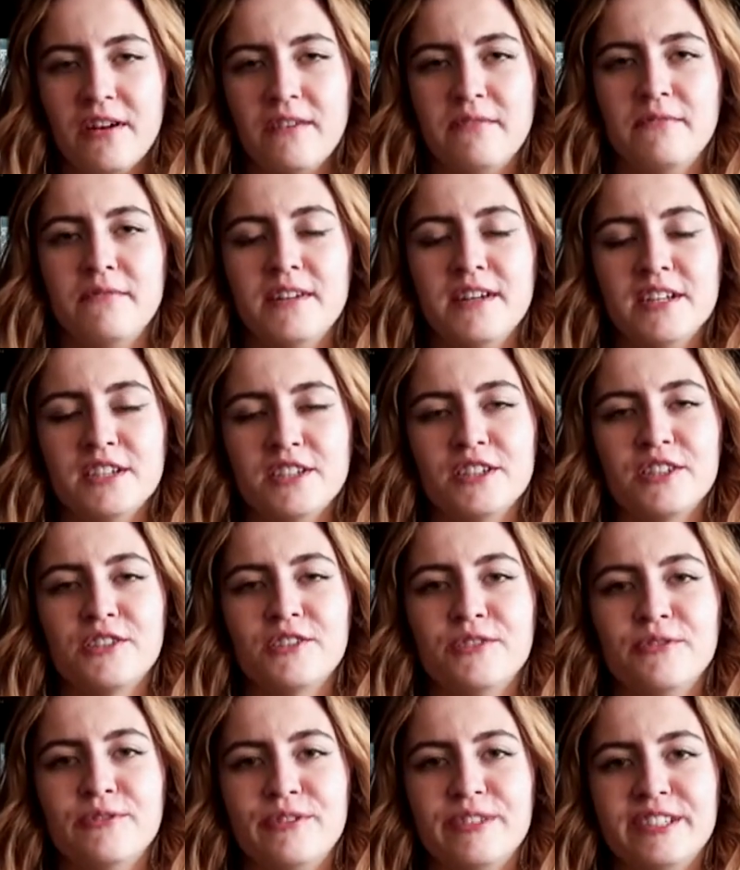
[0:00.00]
I'm finishing
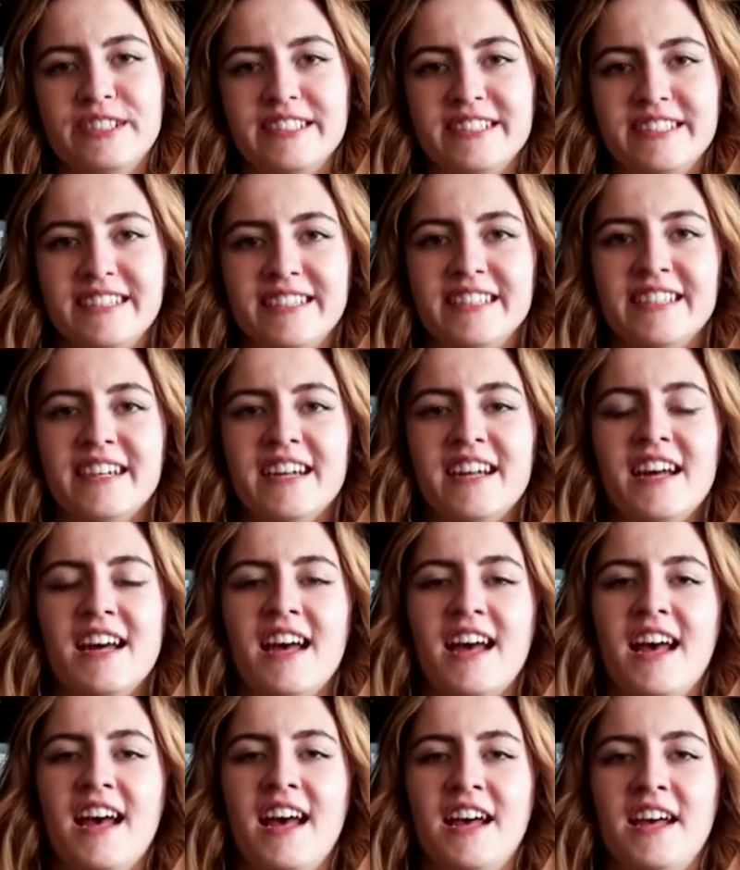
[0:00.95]
university
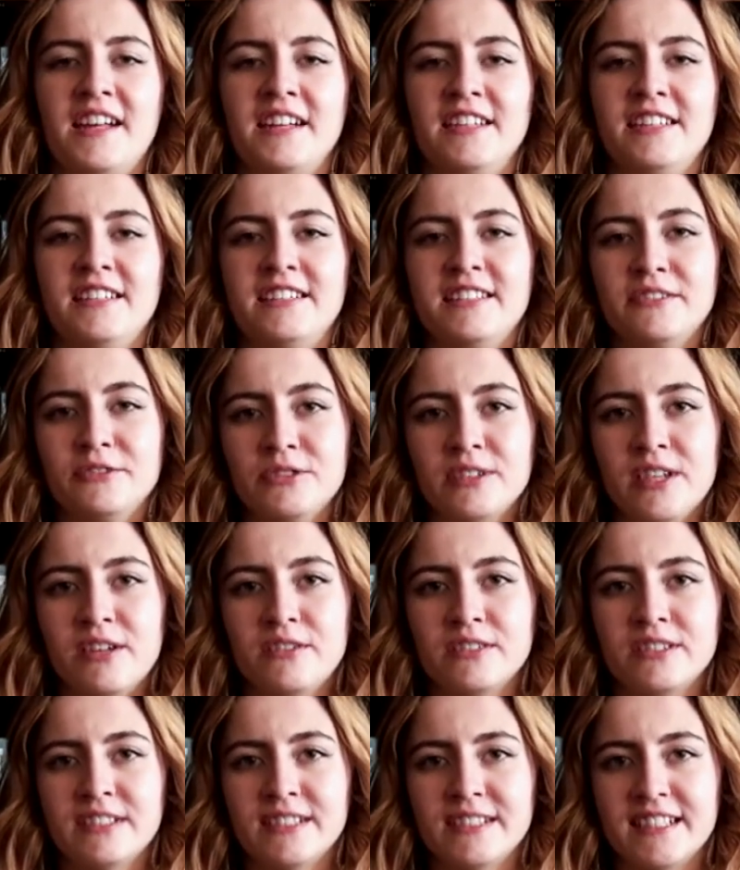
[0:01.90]
and in
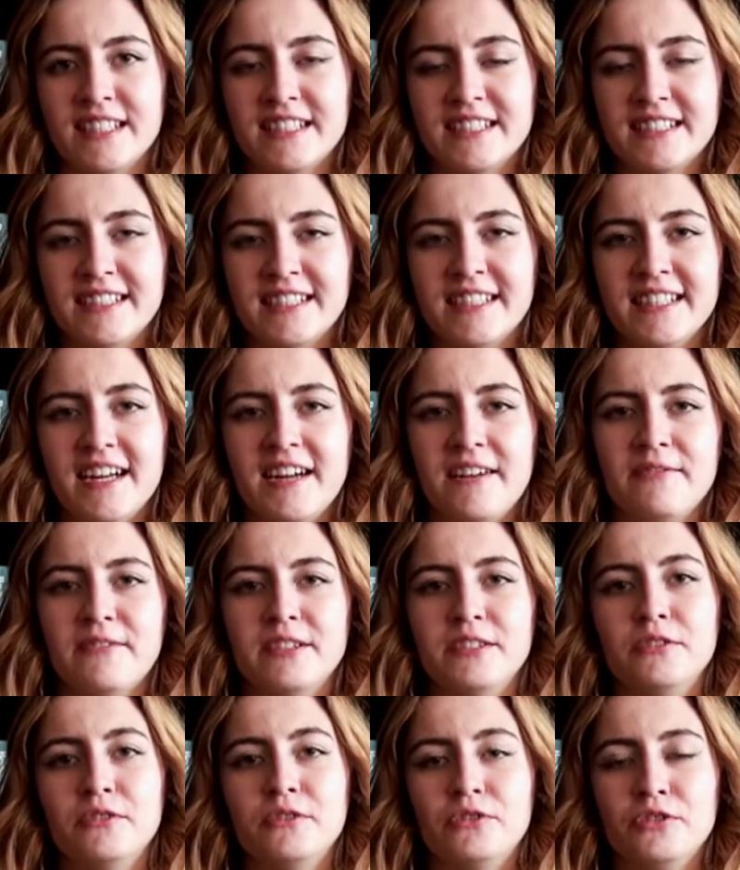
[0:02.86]
2016 I
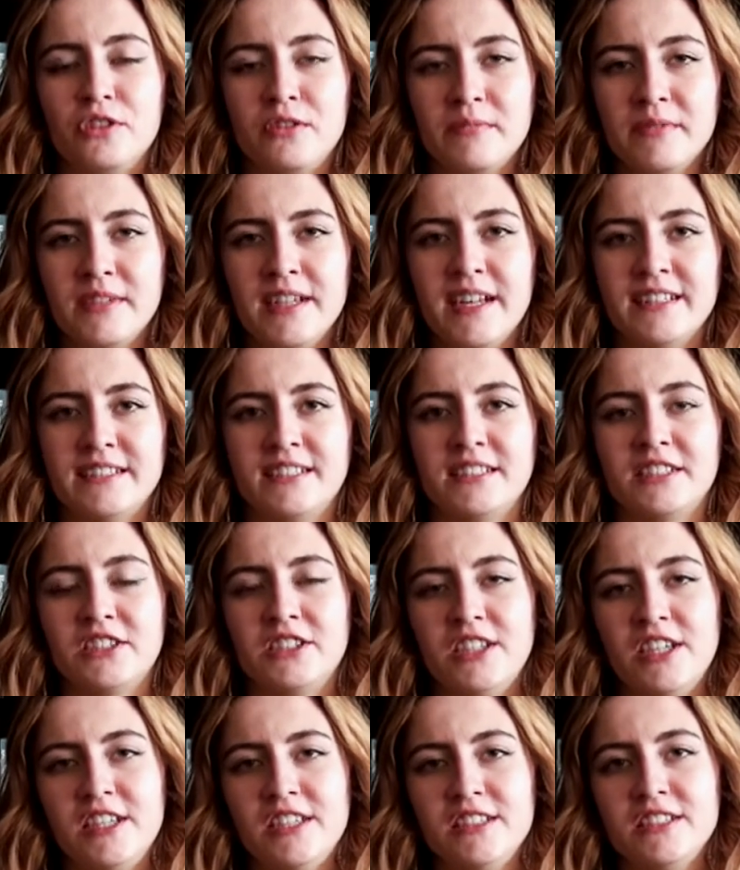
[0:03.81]
went to Germany as
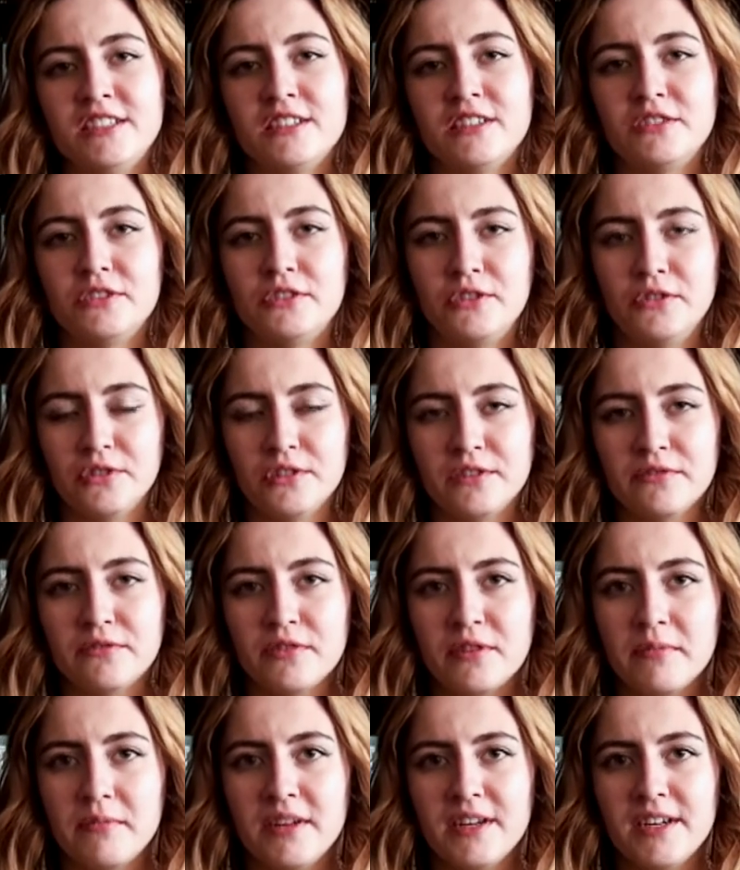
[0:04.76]
exchange
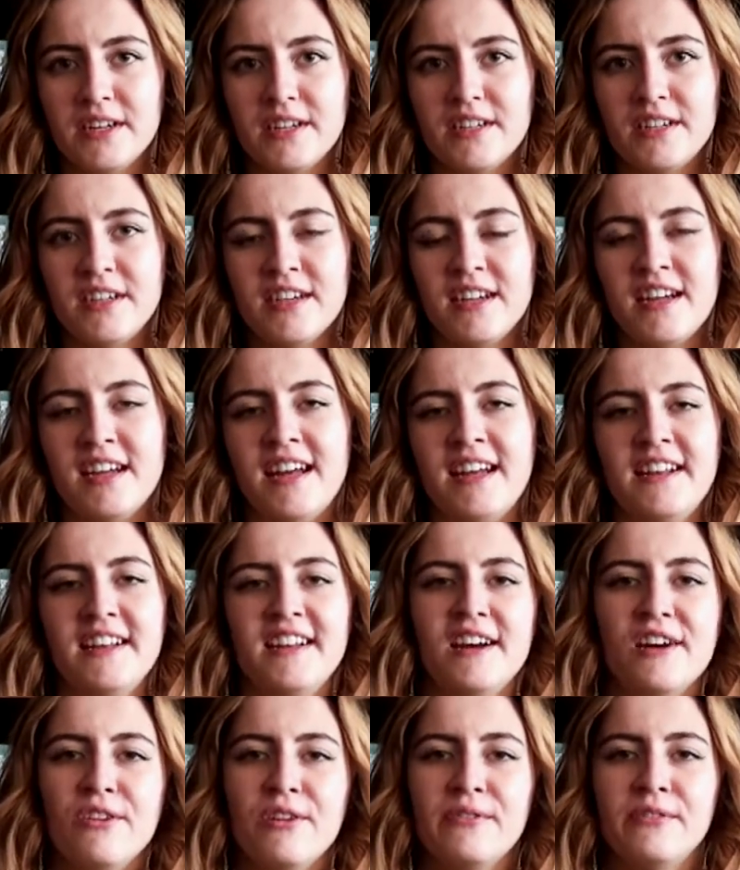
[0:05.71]
student from here
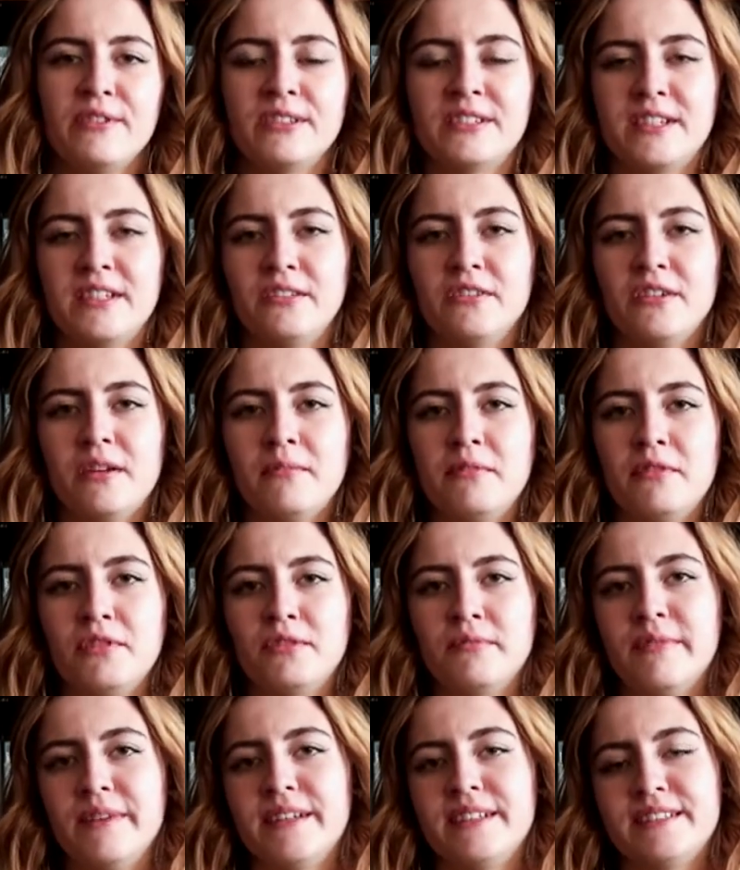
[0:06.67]
and now I will tell you
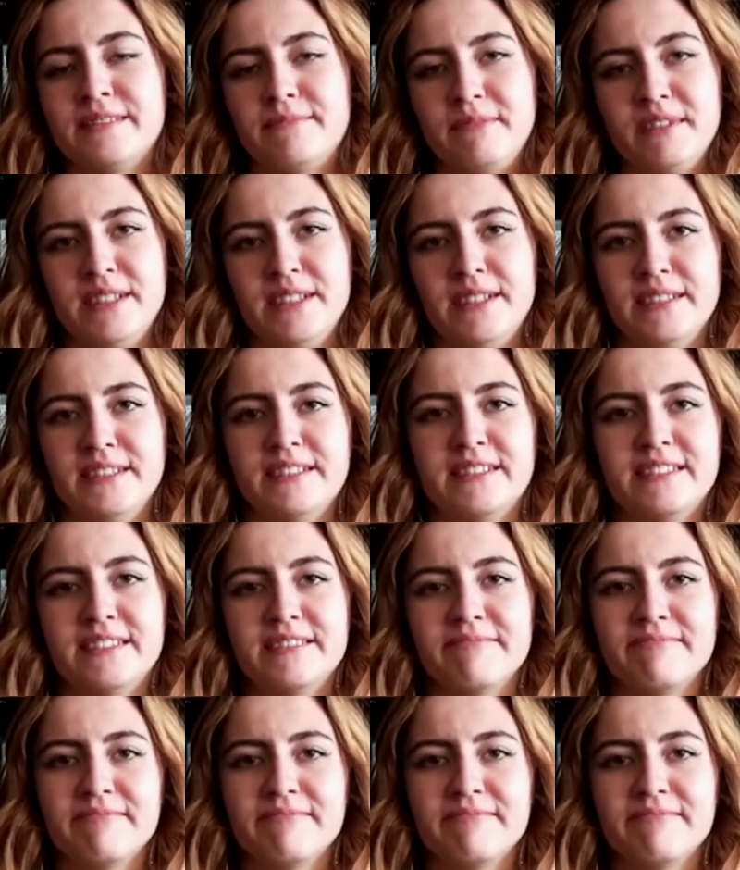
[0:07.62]
about my experience.